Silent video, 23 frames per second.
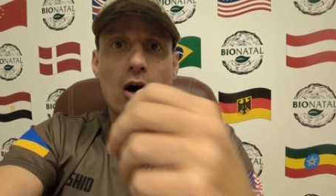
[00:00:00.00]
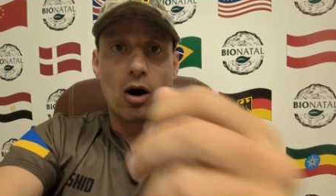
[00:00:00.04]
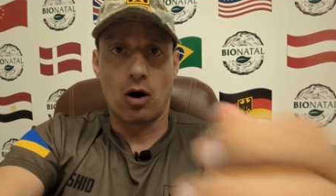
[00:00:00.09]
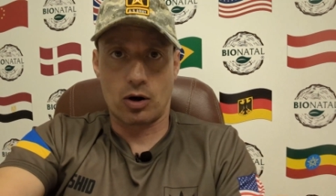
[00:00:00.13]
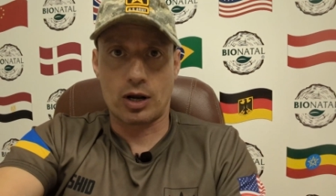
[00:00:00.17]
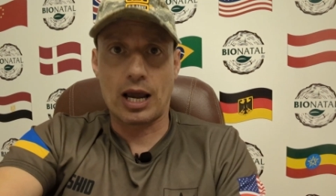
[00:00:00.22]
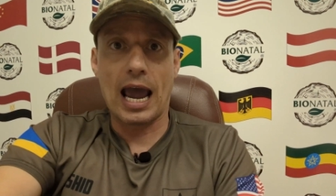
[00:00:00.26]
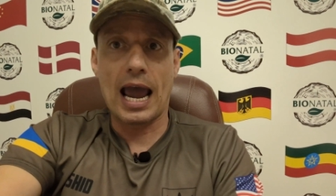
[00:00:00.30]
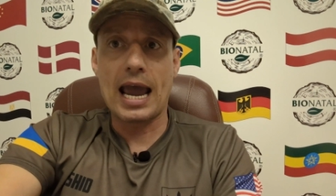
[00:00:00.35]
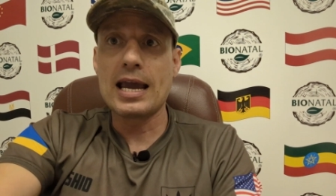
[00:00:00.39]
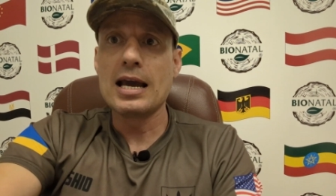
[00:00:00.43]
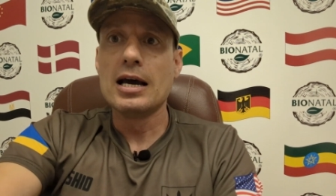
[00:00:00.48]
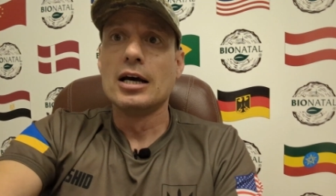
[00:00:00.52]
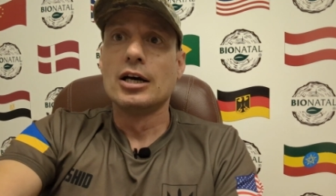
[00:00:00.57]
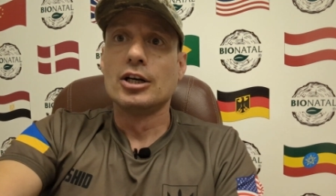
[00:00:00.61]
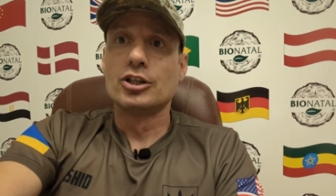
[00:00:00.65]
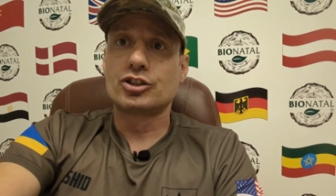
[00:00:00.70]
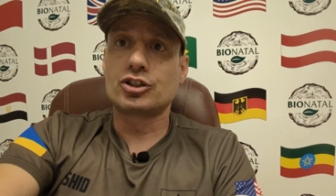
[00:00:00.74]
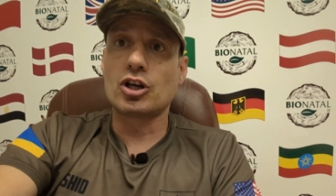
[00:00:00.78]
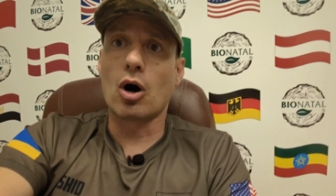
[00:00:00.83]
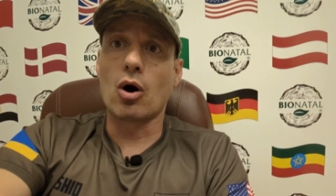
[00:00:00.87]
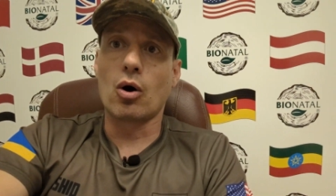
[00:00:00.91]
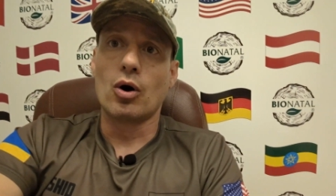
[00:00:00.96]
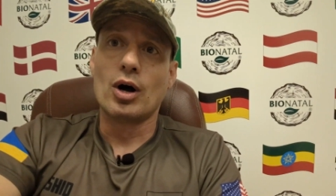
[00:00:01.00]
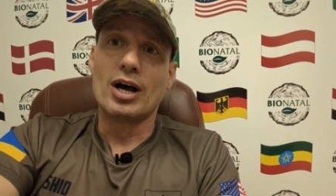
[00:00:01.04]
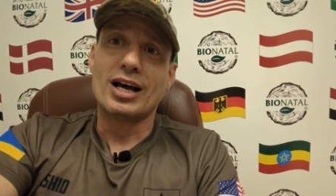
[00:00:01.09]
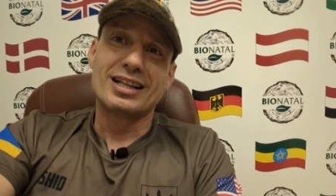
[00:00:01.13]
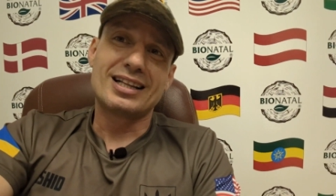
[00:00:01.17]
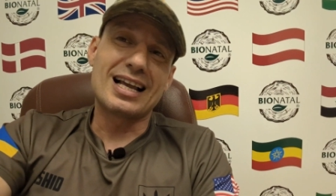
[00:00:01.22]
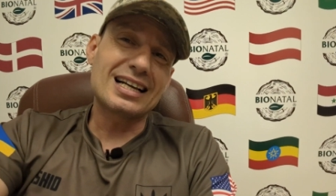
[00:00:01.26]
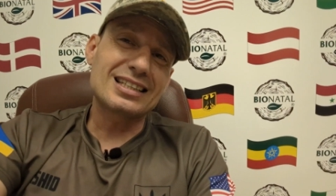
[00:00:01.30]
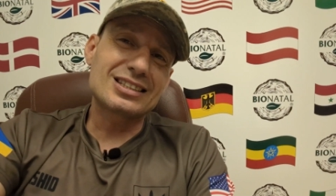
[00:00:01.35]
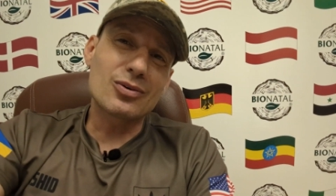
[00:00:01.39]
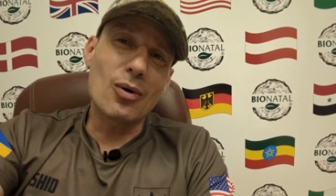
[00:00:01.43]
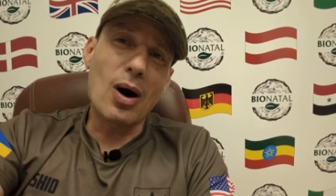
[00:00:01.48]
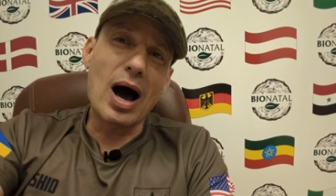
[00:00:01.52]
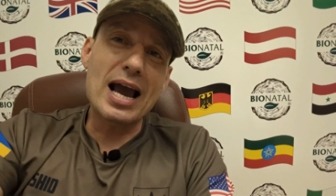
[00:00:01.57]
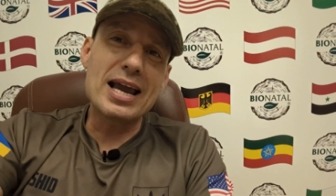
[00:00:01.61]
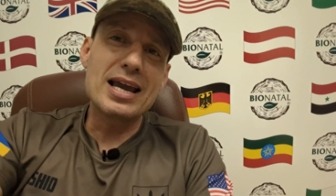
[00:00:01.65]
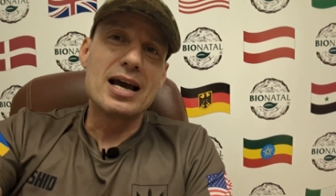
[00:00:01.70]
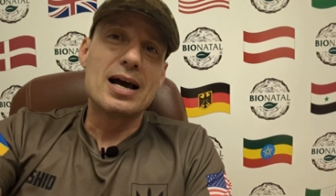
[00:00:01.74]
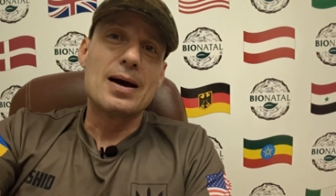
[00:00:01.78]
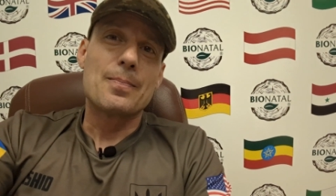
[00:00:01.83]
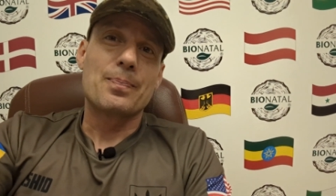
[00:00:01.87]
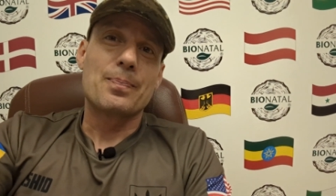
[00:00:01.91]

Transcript: Okay, so that's why